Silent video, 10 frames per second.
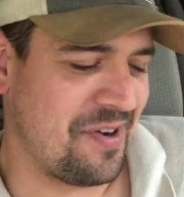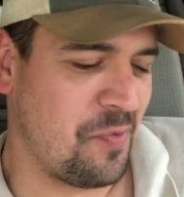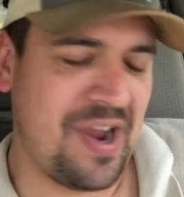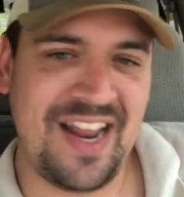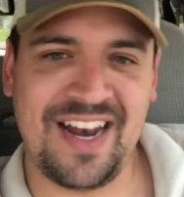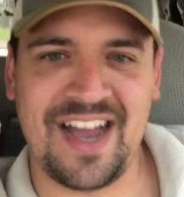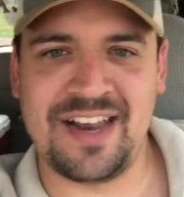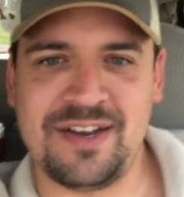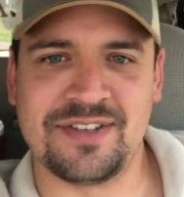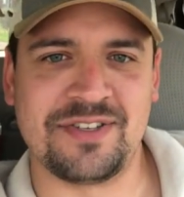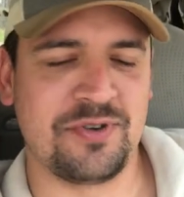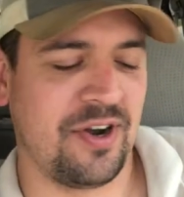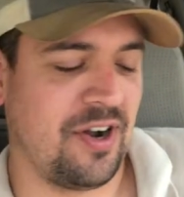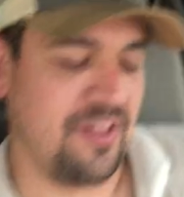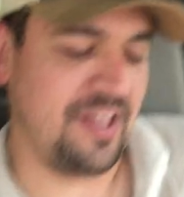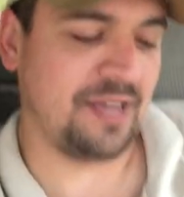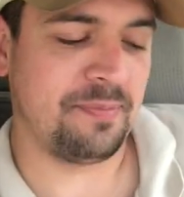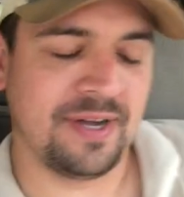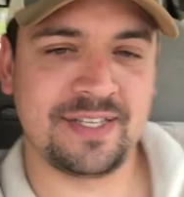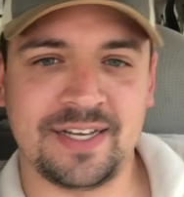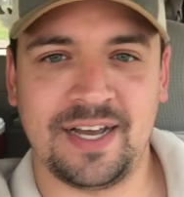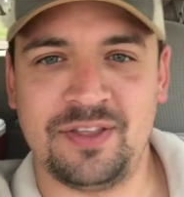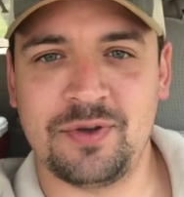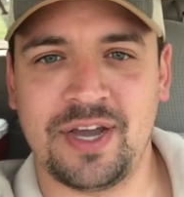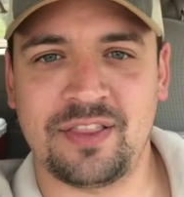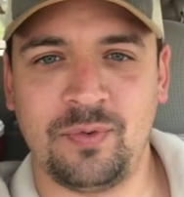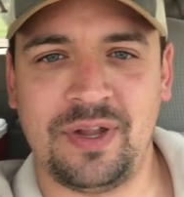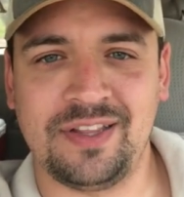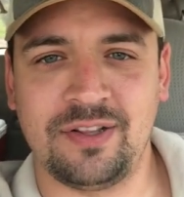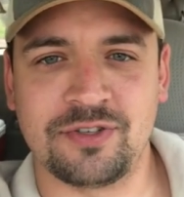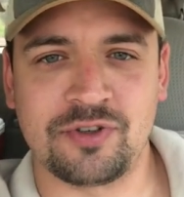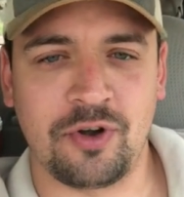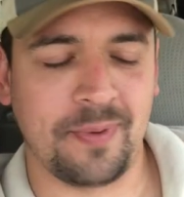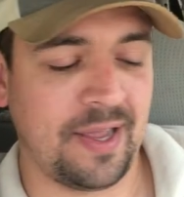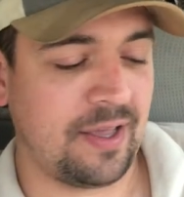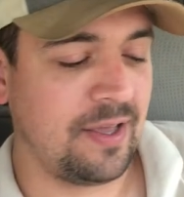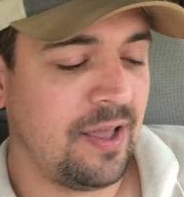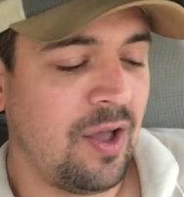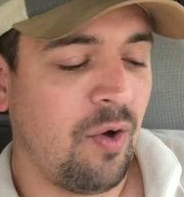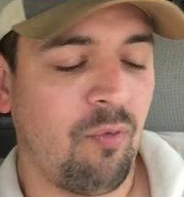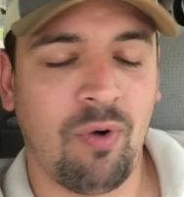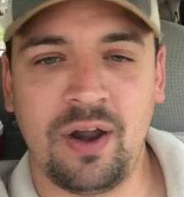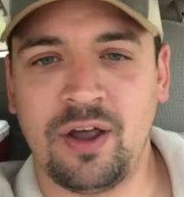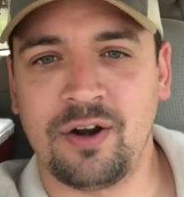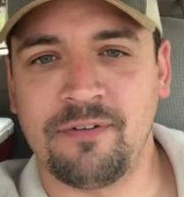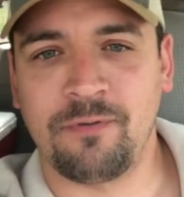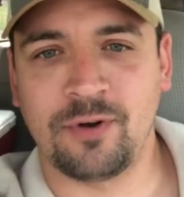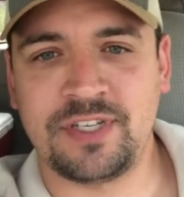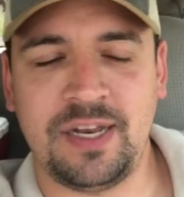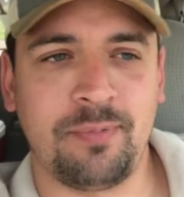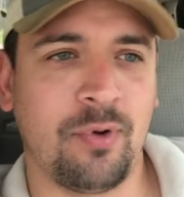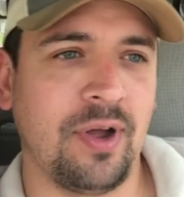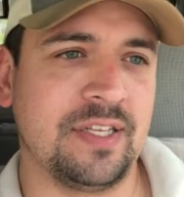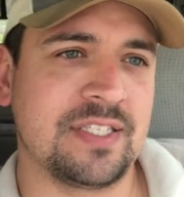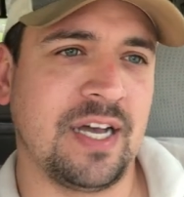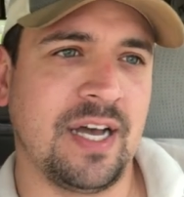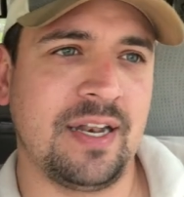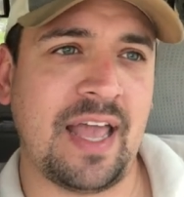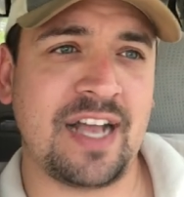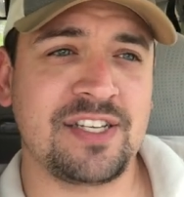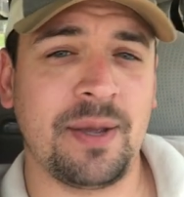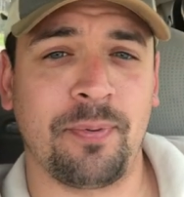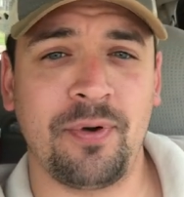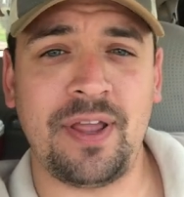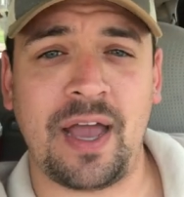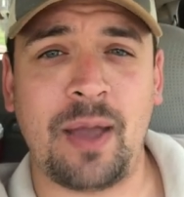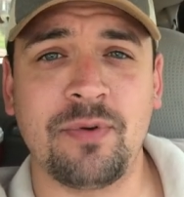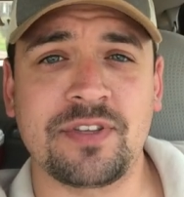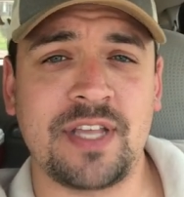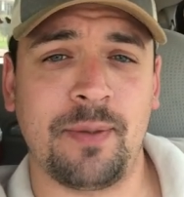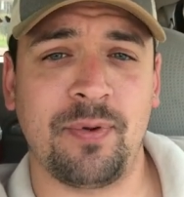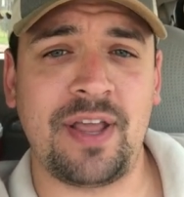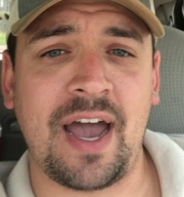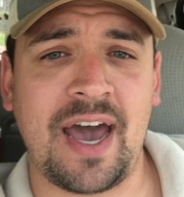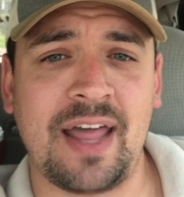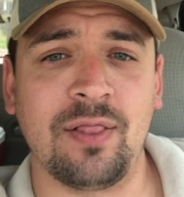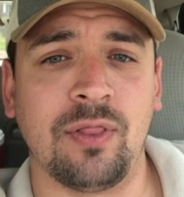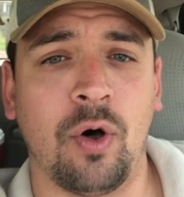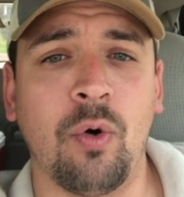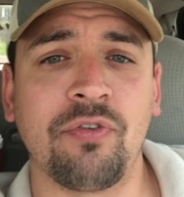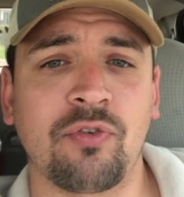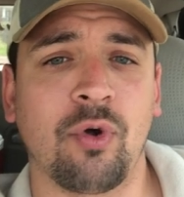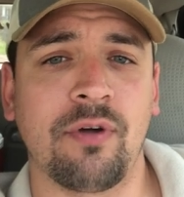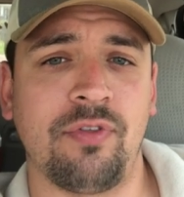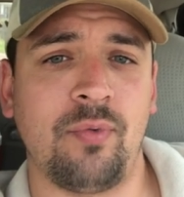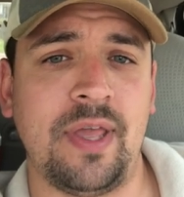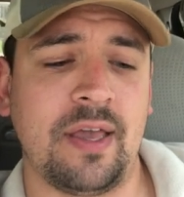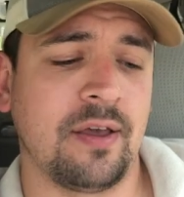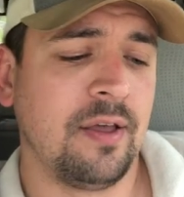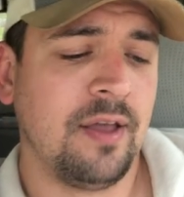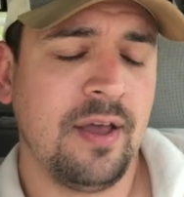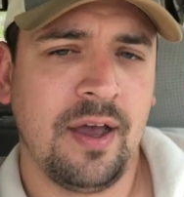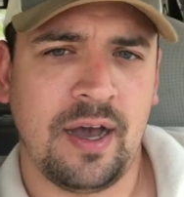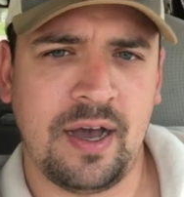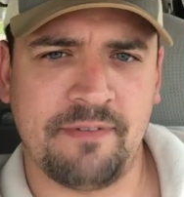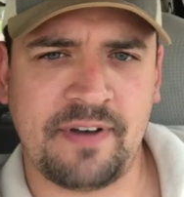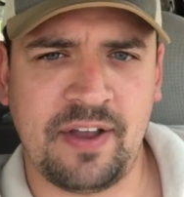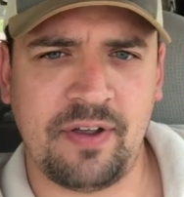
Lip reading: waiting 9 years to join our league. But you got the weekly low score, Mike. 114 points. Actually, I will say a pretty high low score of the week. If